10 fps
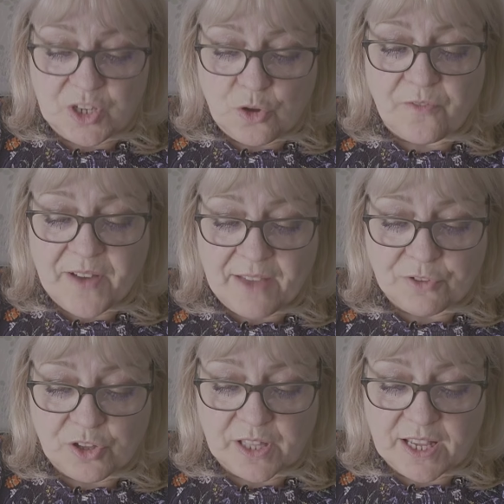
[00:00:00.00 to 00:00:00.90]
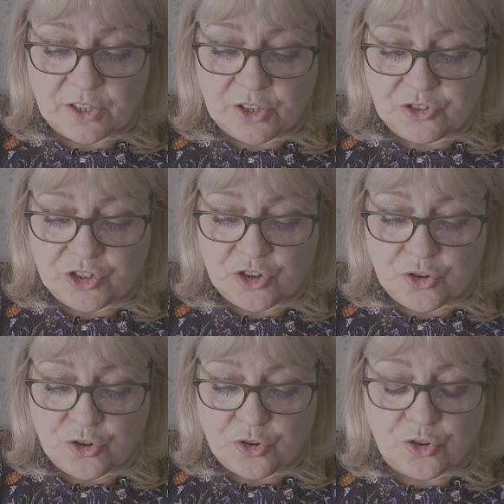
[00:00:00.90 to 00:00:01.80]
Dior 5-Color
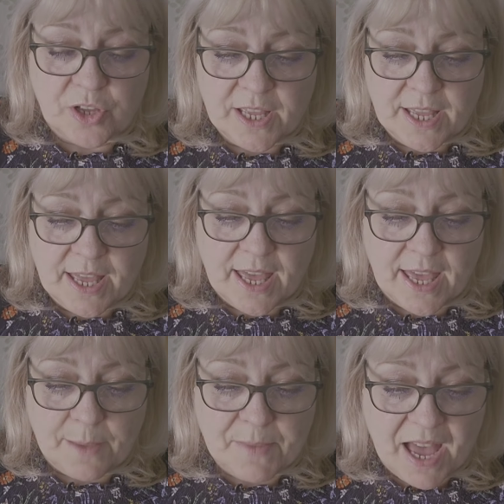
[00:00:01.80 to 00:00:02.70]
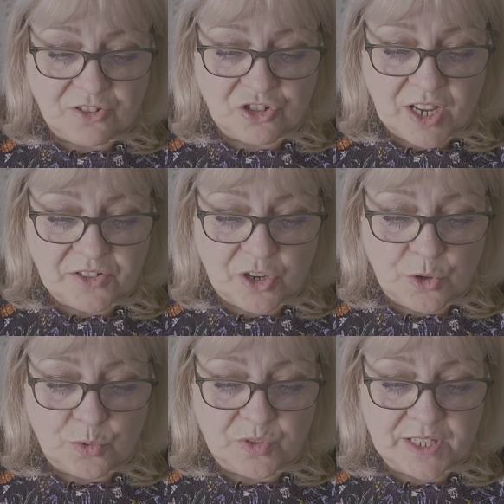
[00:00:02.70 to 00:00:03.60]
Couture
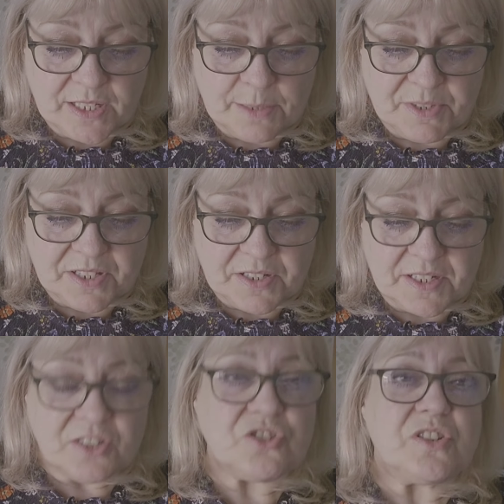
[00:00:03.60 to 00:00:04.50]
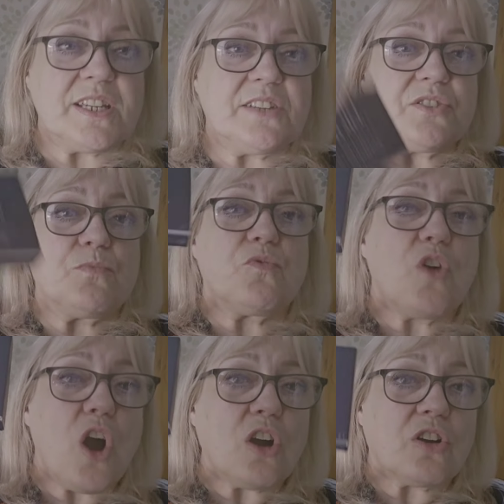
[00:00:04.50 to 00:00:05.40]
eyeshadows in limited edition Eden
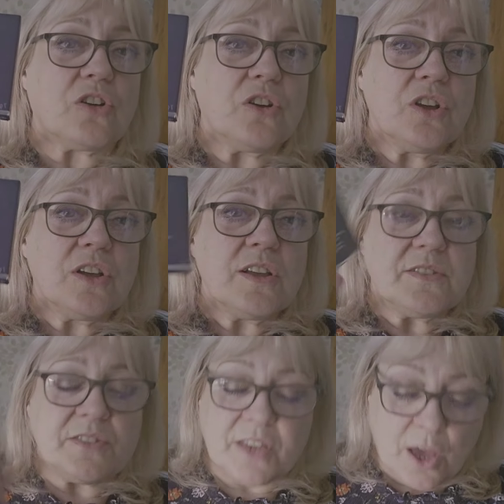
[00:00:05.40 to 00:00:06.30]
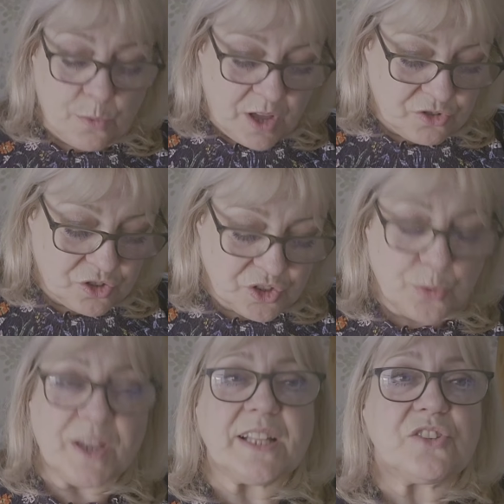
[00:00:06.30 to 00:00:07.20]
Rock. So I'll
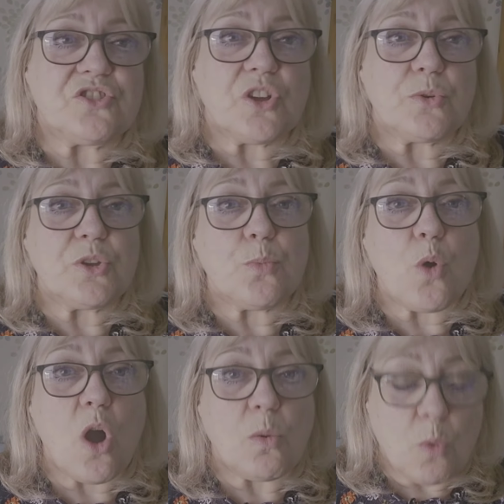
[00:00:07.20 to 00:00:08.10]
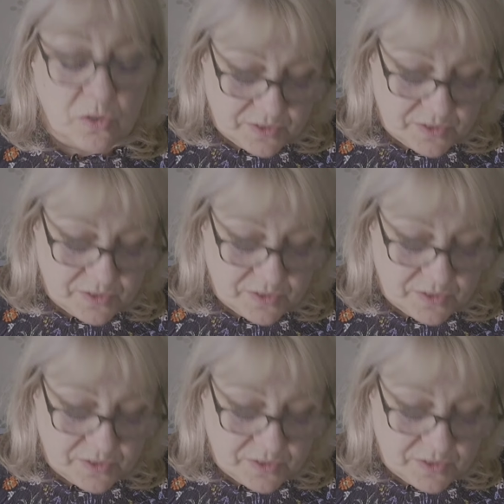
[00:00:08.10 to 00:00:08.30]
just quickly show you what